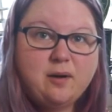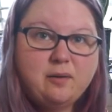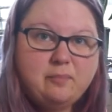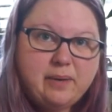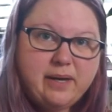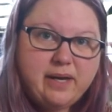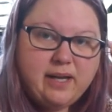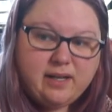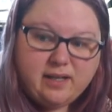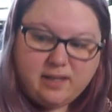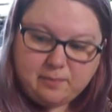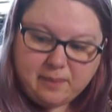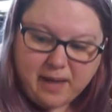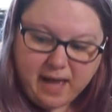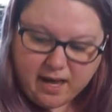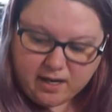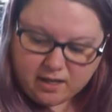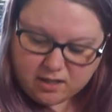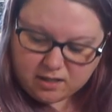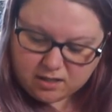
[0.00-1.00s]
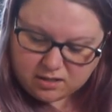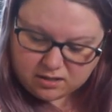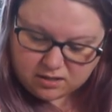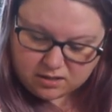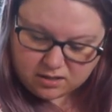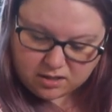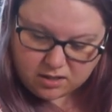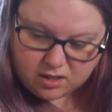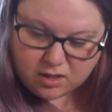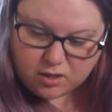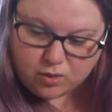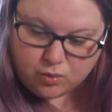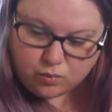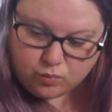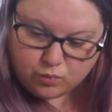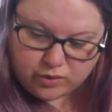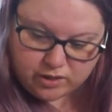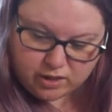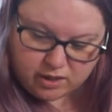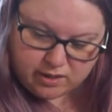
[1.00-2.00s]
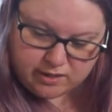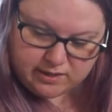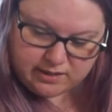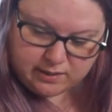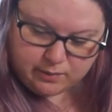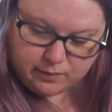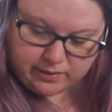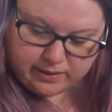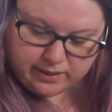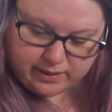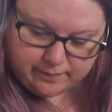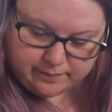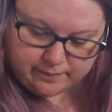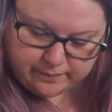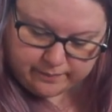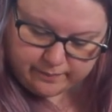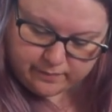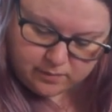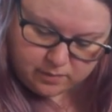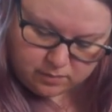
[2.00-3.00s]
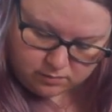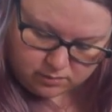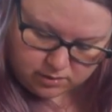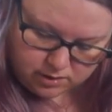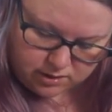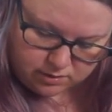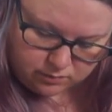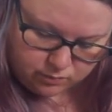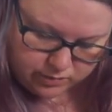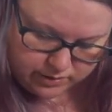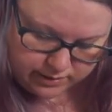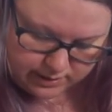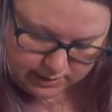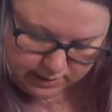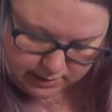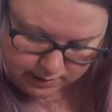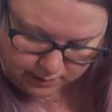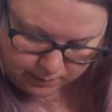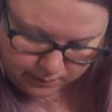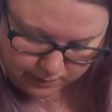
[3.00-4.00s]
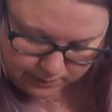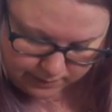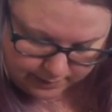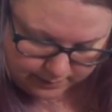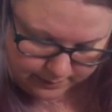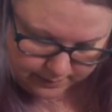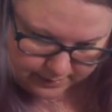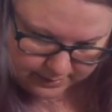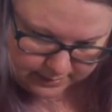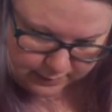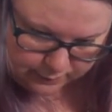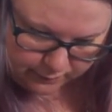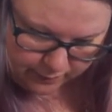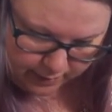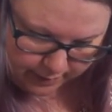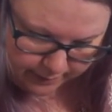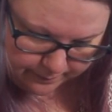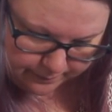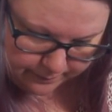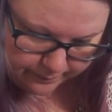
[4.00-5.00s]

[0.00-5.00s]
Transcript: a bit in the back. We're gonna deal with it. We're, we're dealing with it. It's fine.